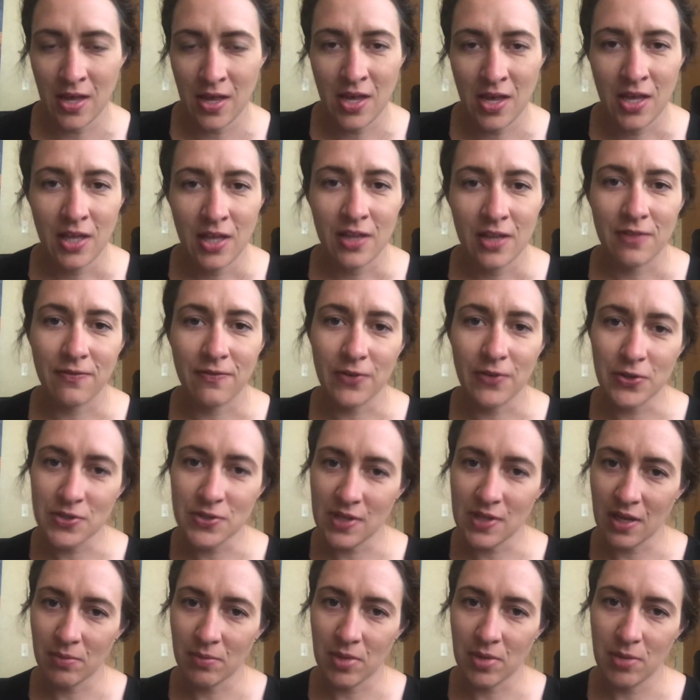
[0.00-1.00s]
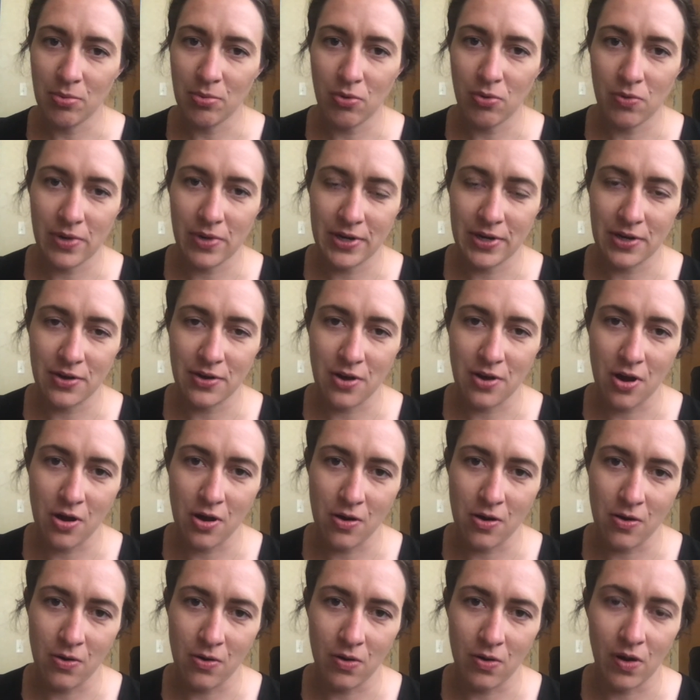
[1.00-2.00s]
The first thing people want to
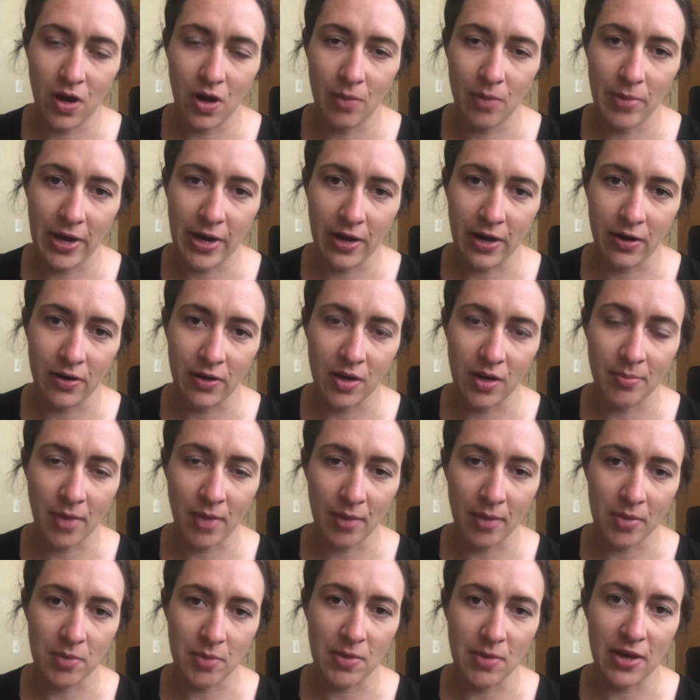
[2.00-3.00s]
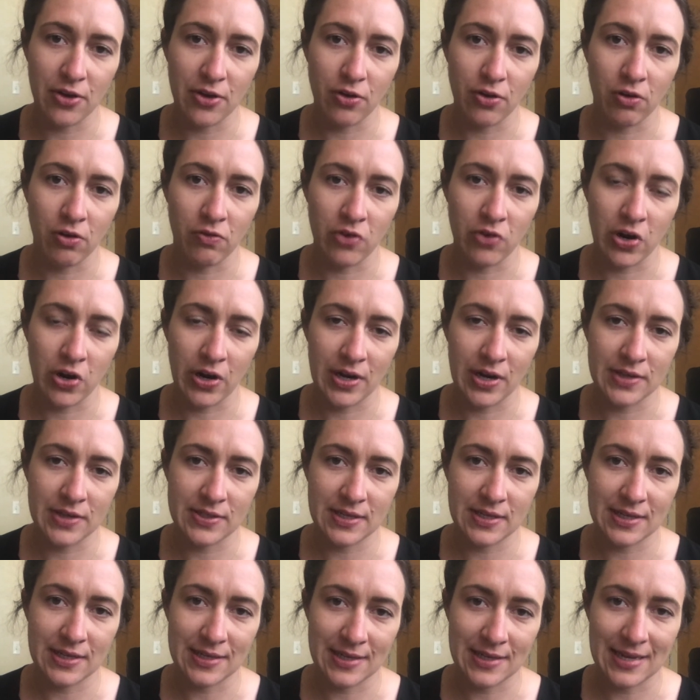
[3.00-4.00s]
know about a mommy makeover is
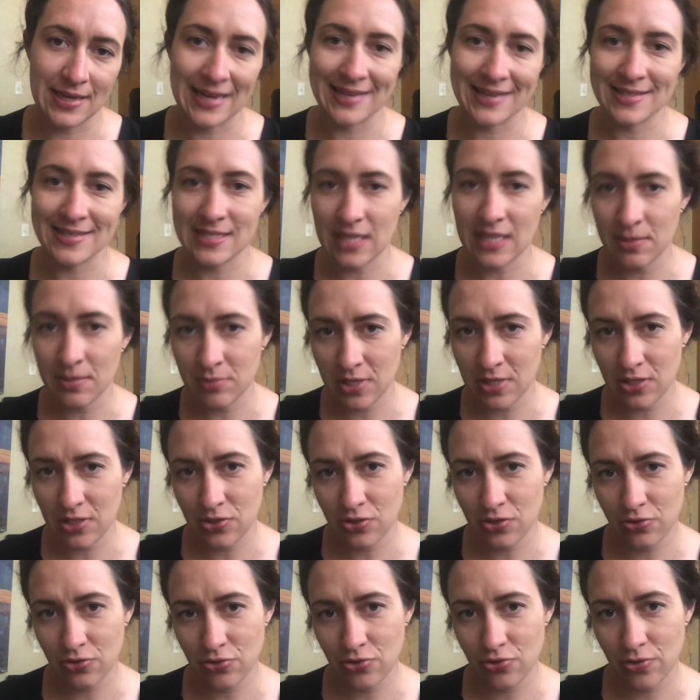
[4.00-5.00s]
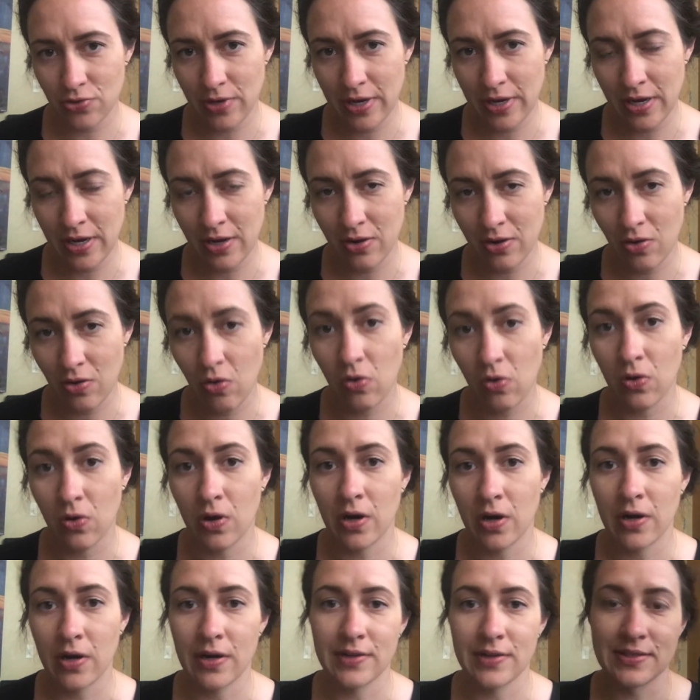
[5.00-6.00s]
it a same-day surgery
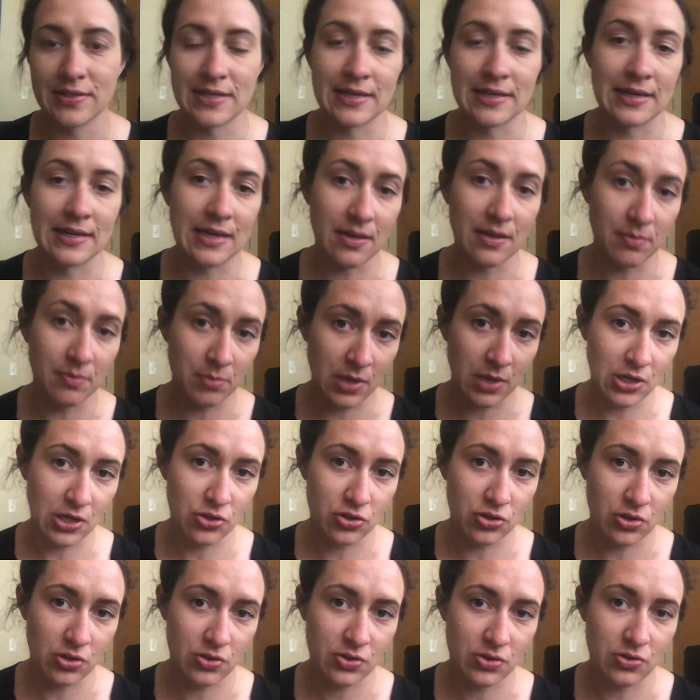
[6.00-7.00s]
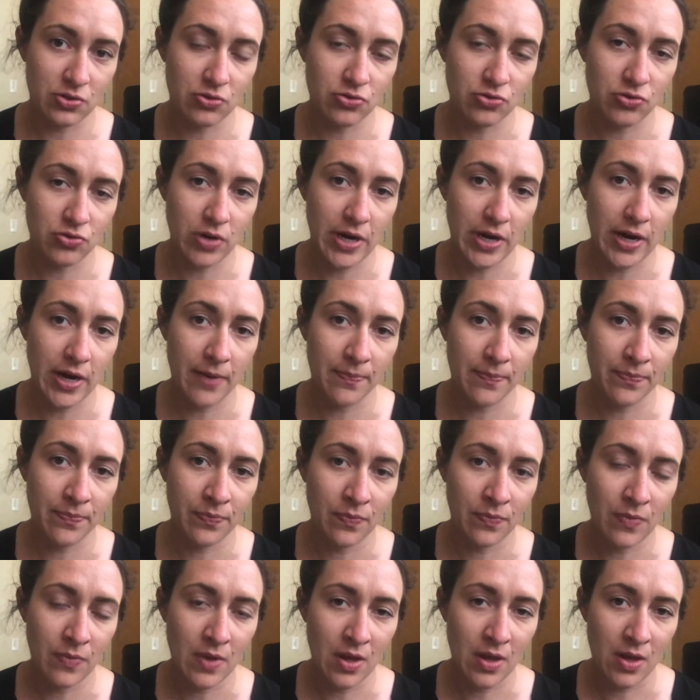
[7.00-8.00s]
or is it an inpatient surgery?
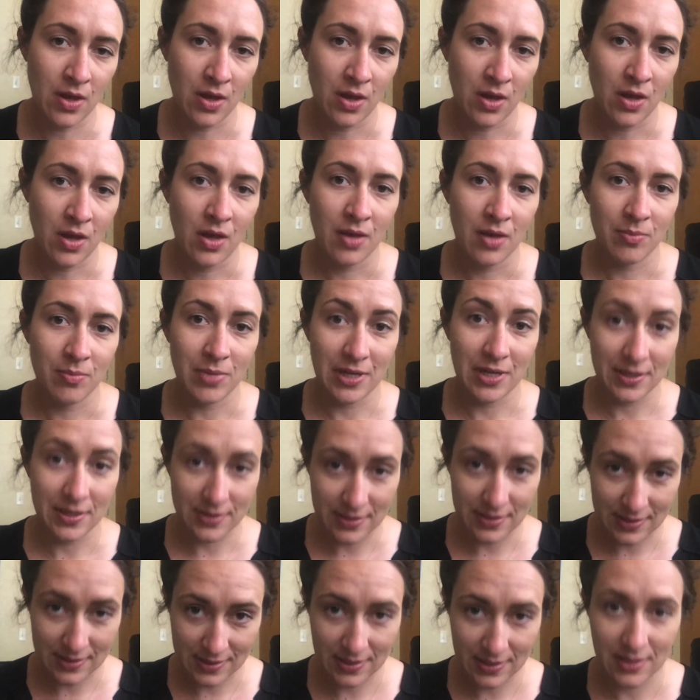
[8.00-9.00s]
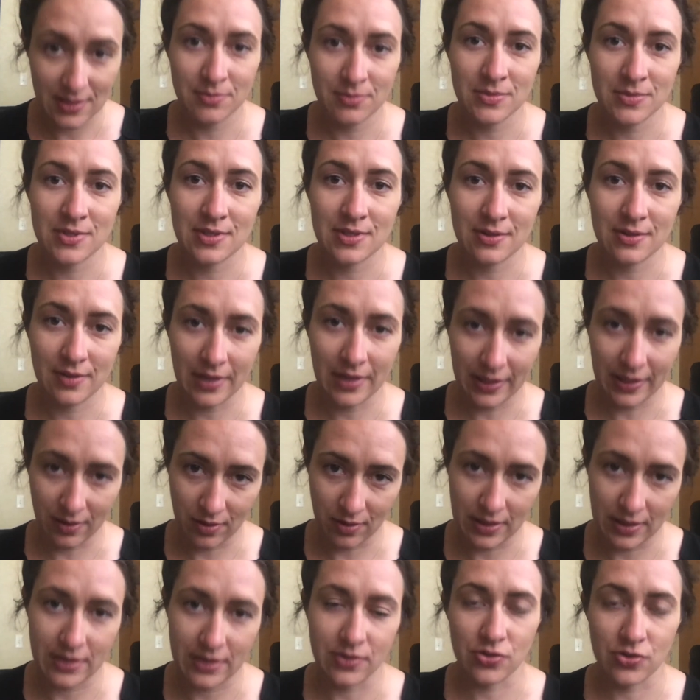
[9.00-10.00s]
Because it seems like a
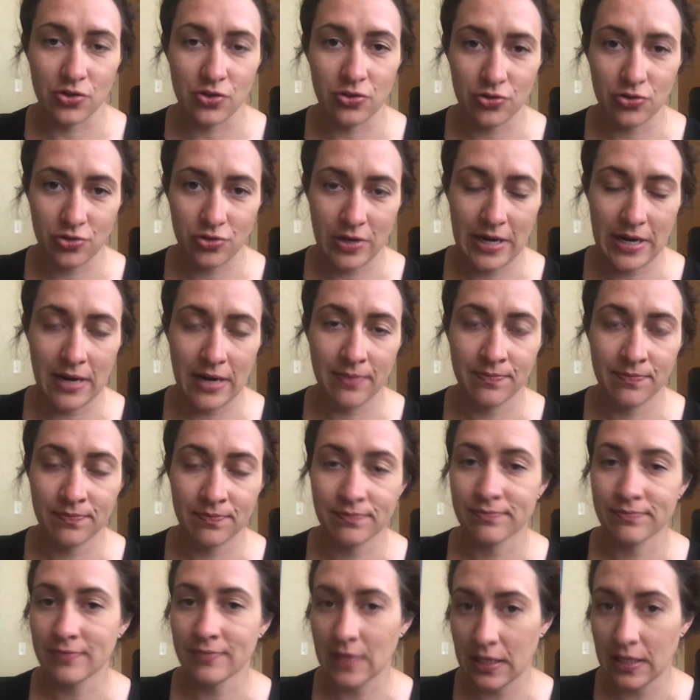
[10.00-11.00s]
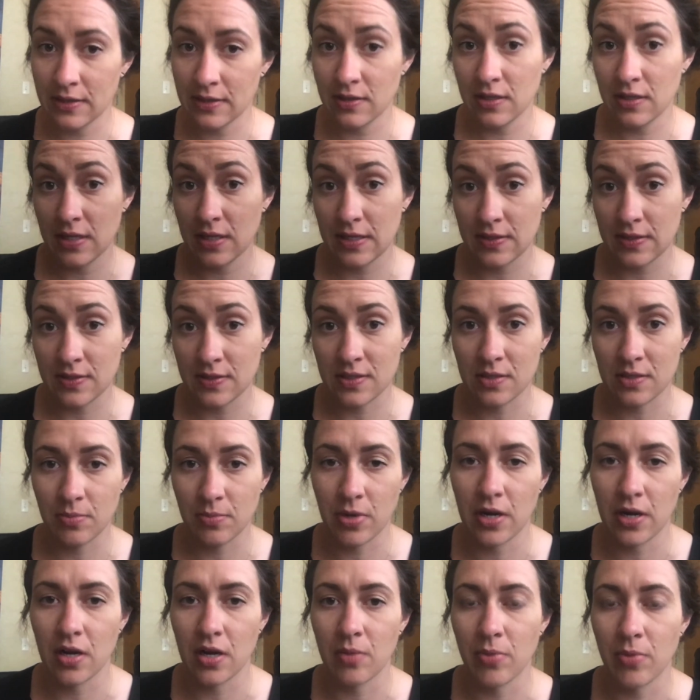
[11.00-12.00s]
lot of surgery. And it is,
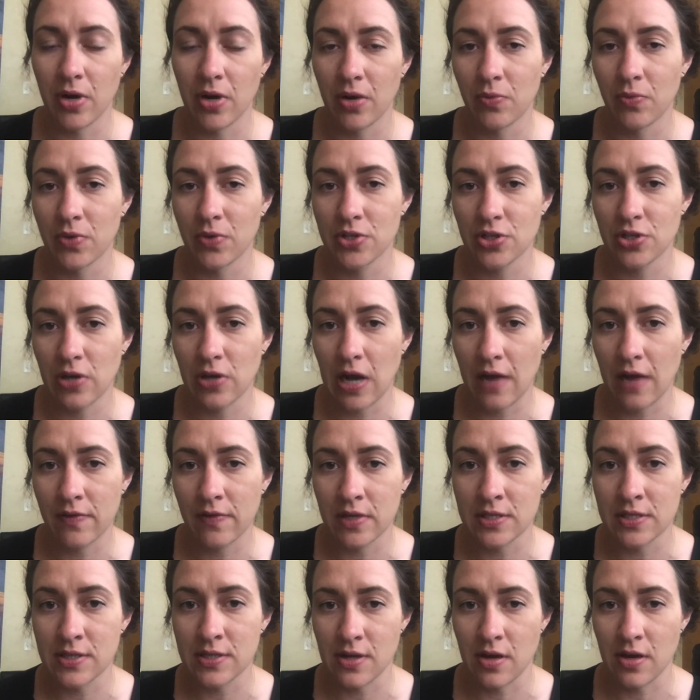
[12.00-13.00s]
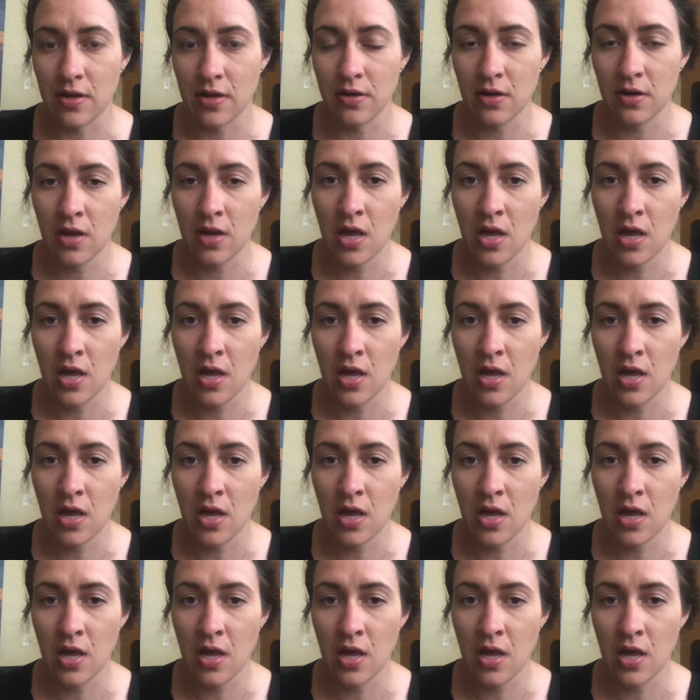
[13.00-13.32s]
depending upon what you're having done.